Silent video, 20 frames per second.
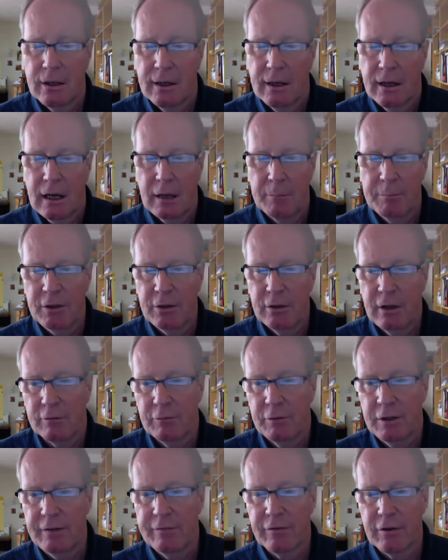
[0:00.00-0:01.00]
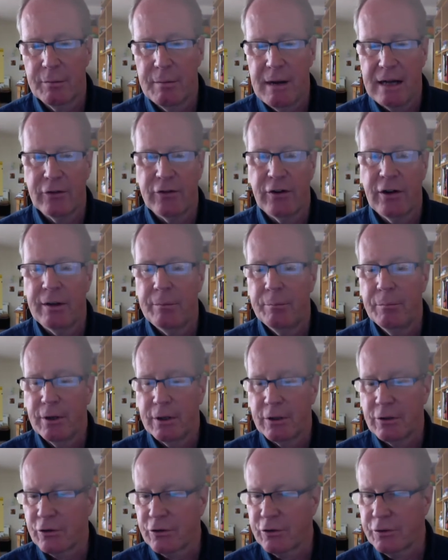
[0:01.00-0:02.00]
read for about 10
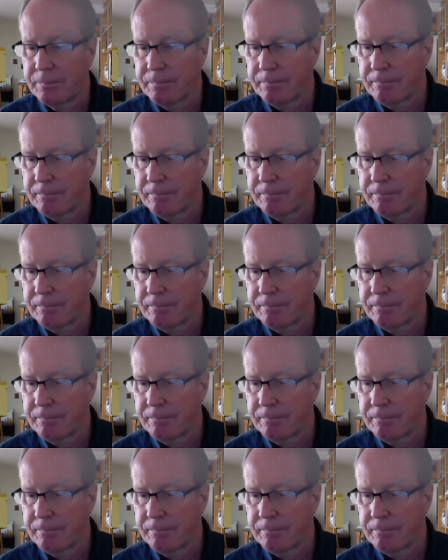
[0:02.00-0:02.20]
minutes.